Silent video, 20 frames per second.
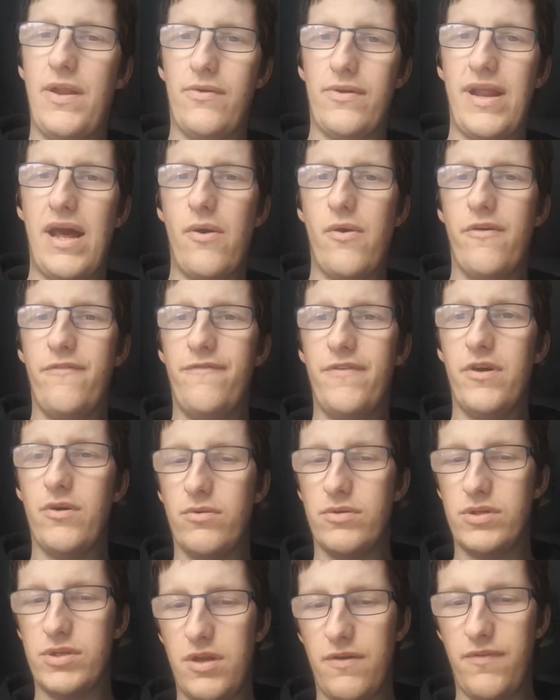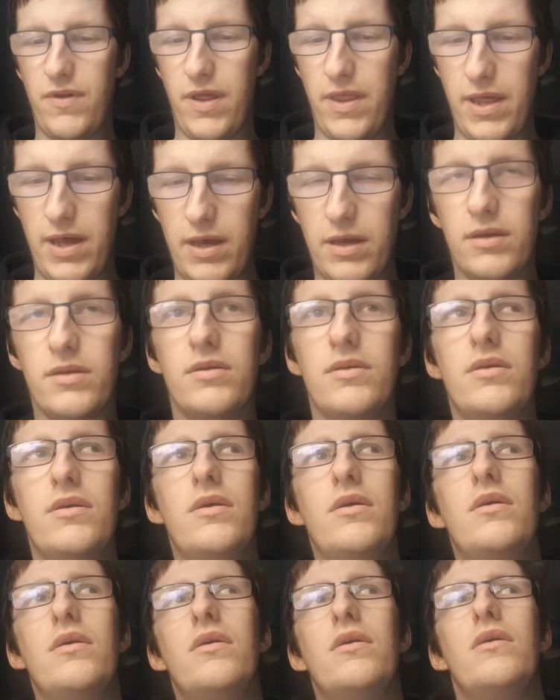on how I feel and stuff like that,
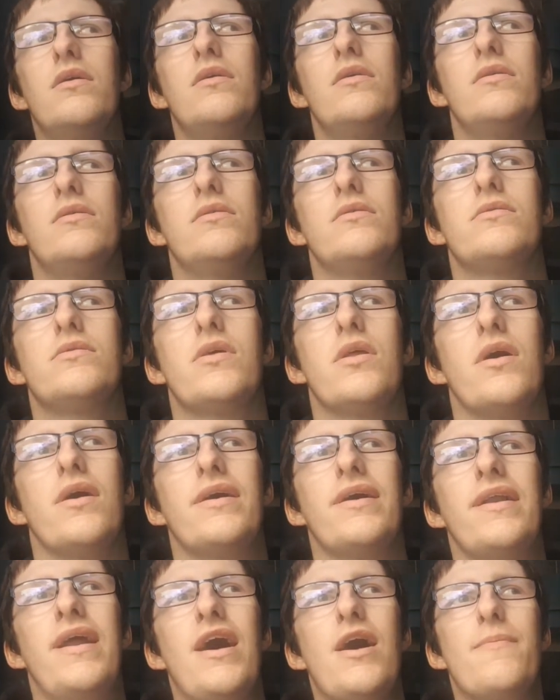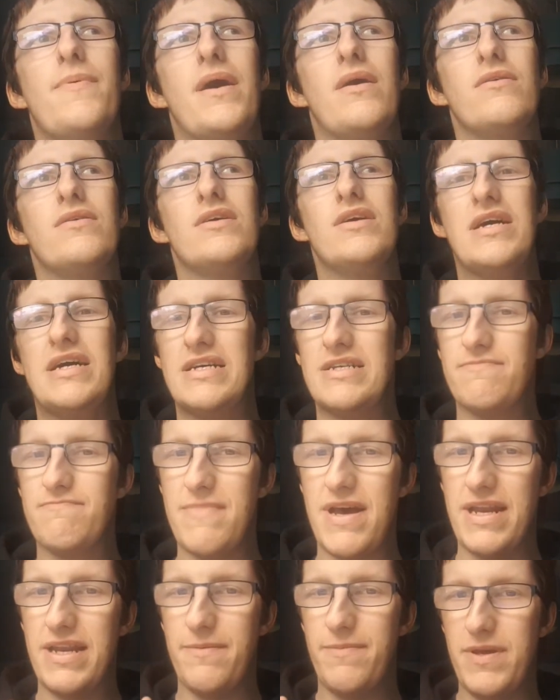so that I can help out as
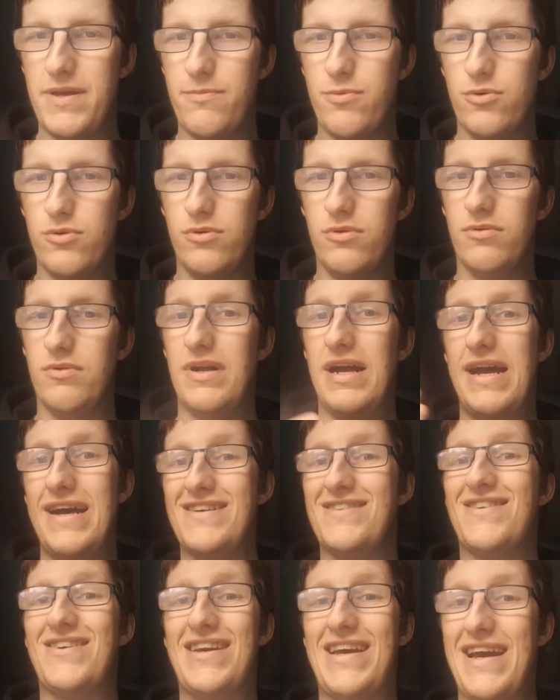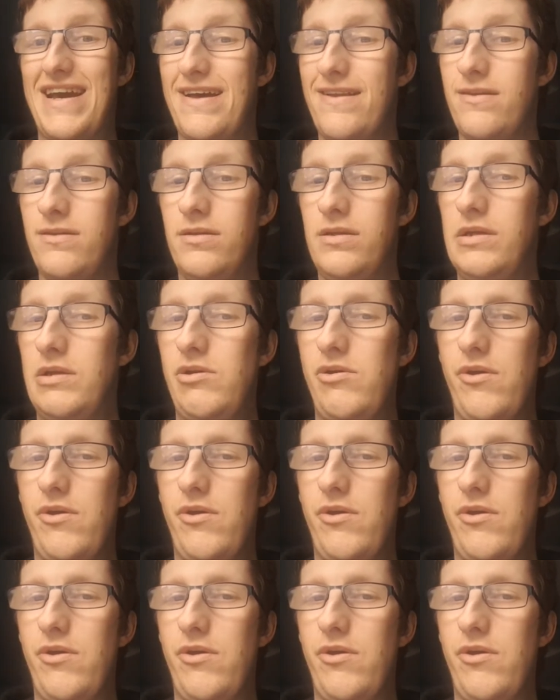many people as I can.